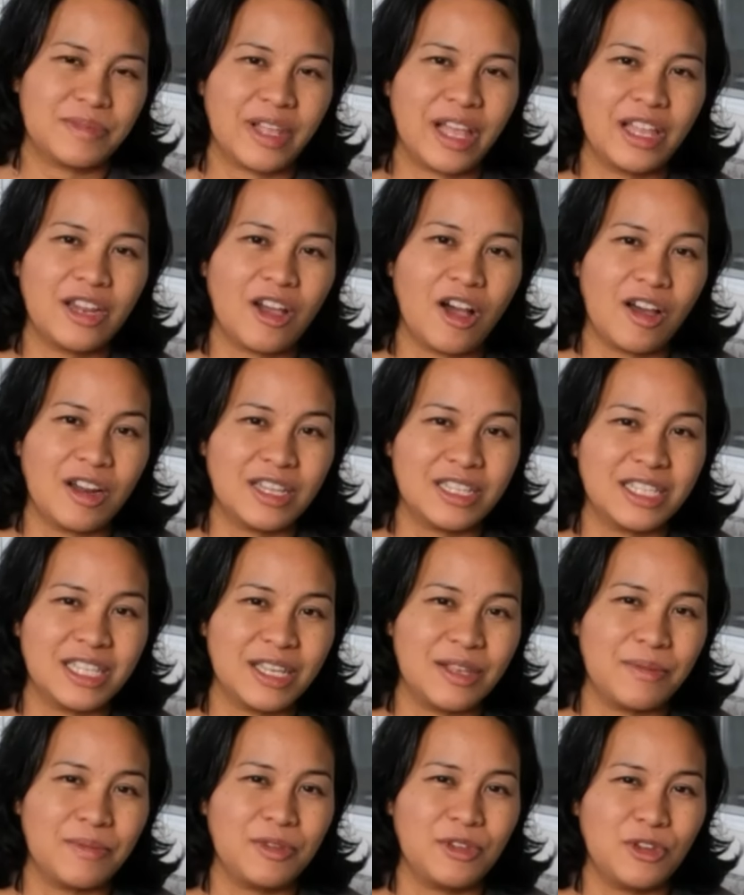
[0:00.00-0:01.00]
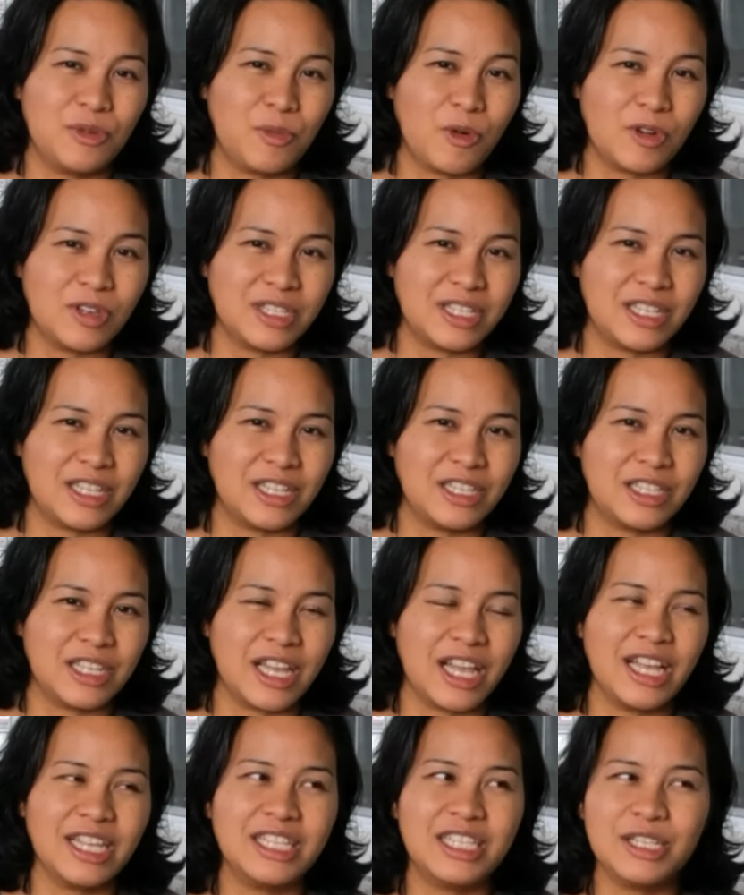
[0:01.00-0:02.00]
And honestly, newborns' needs,
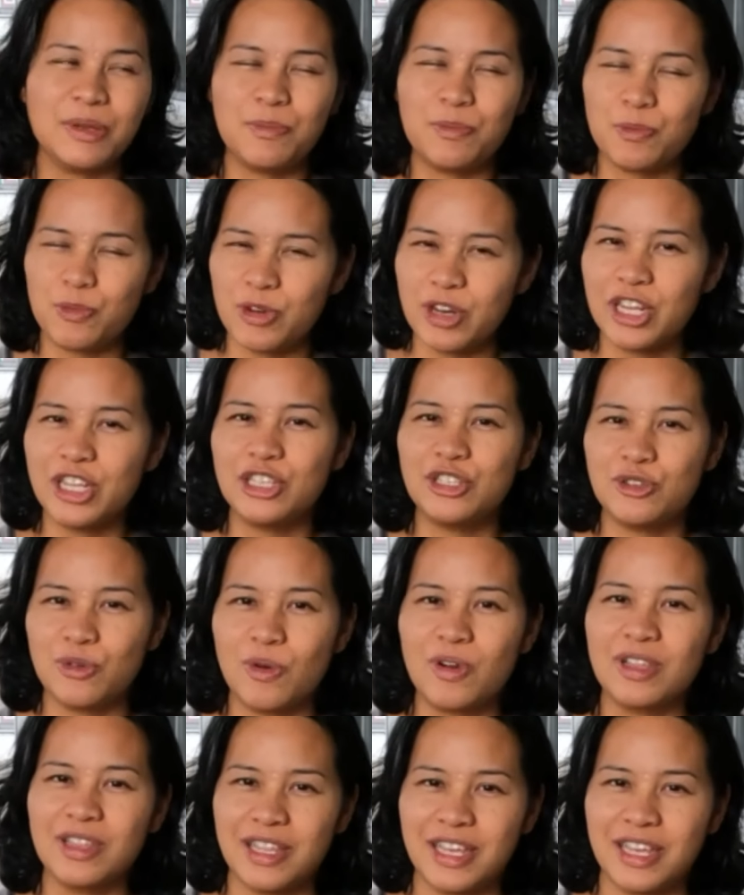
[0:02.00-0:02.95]
it's a pretty short